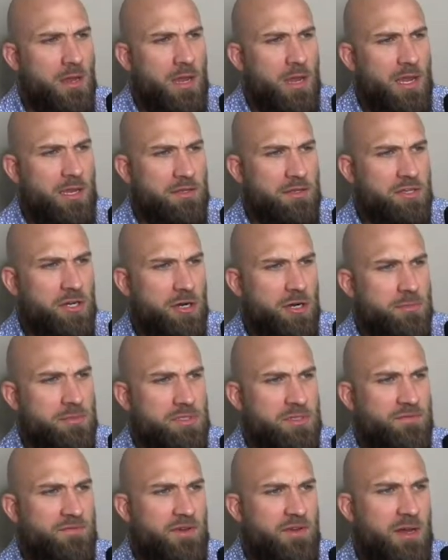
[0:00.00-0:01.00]
In terms
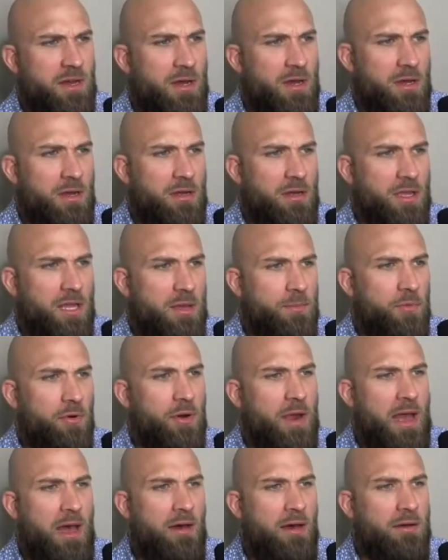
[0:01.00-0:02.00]
of
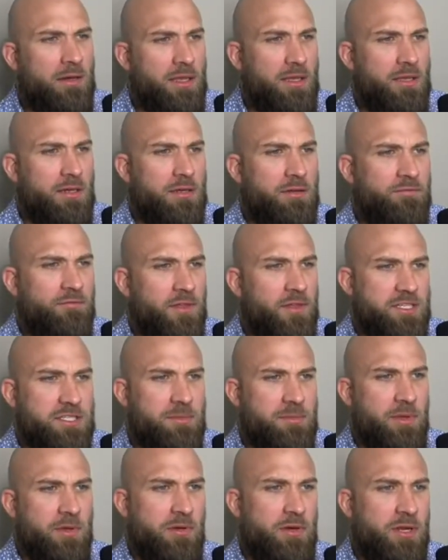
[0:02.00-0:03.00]
immorality and
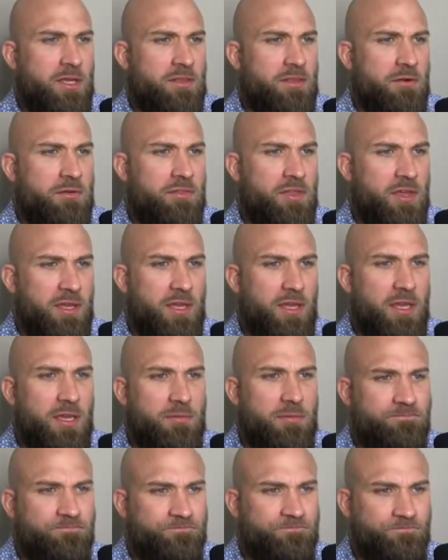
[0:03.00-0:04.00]
inflexibility in their
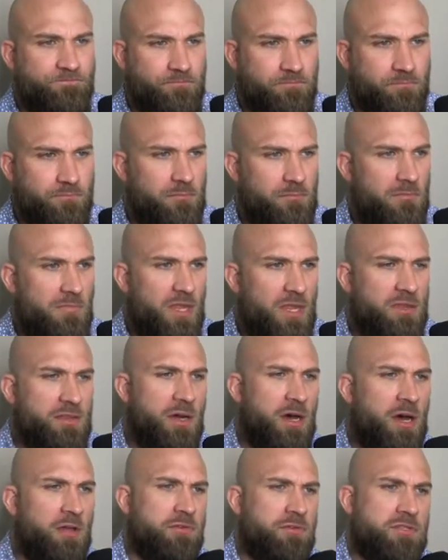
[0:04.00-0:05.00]
thinking, the
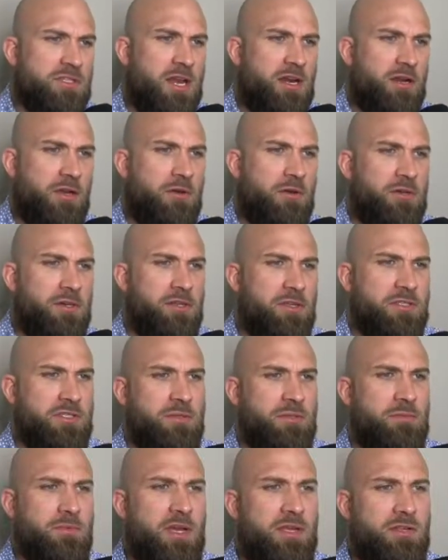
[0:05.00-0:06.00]
authors kind of go into this
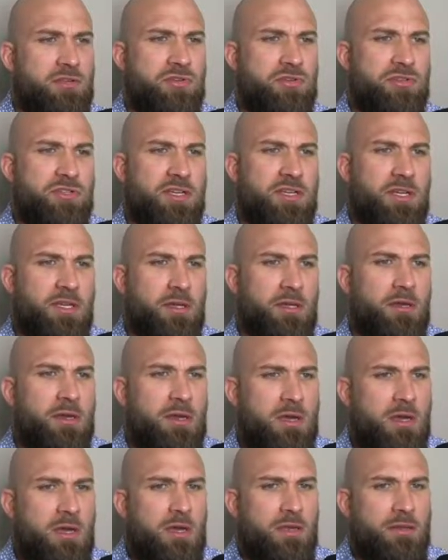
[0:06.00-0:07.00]
interesting
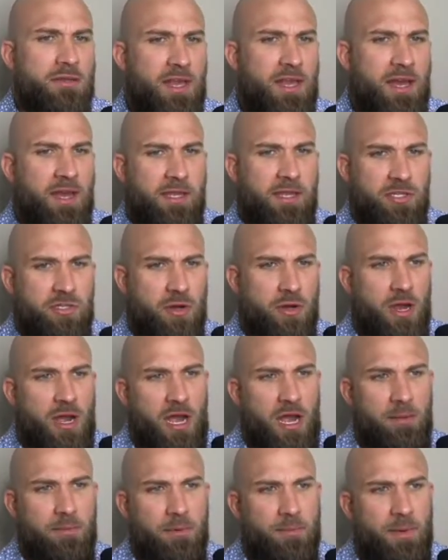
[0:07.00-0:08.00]

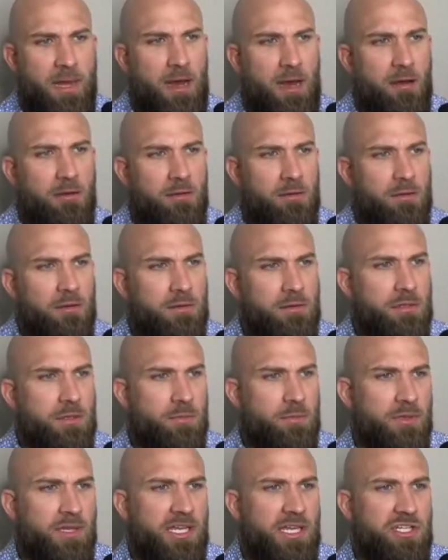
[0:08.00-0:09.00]
diatribe about the
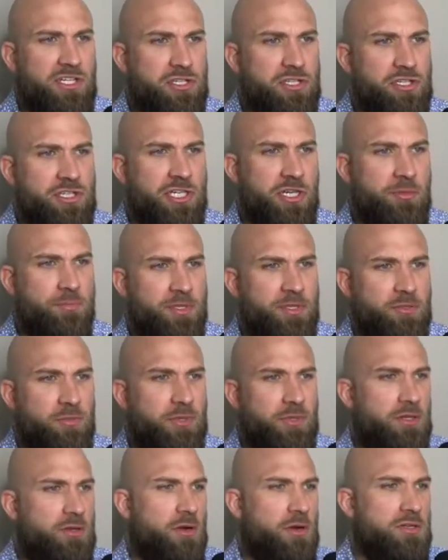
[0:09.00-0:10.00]
relationship
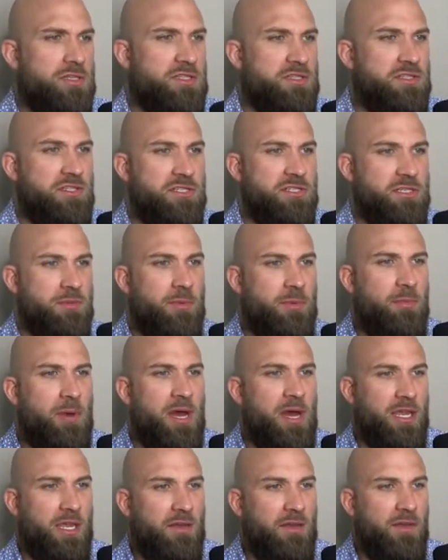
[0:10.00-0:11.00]
between narcissism and
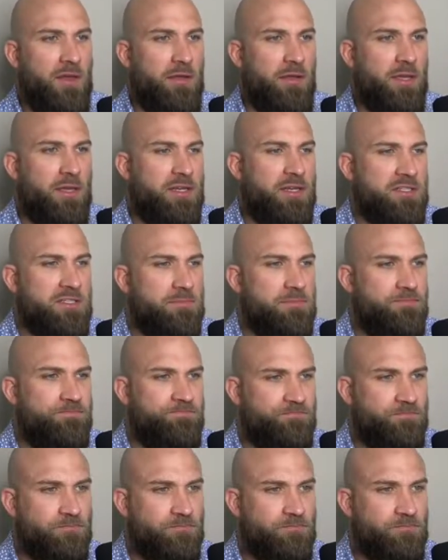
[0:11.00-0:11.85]
Machiavellianism,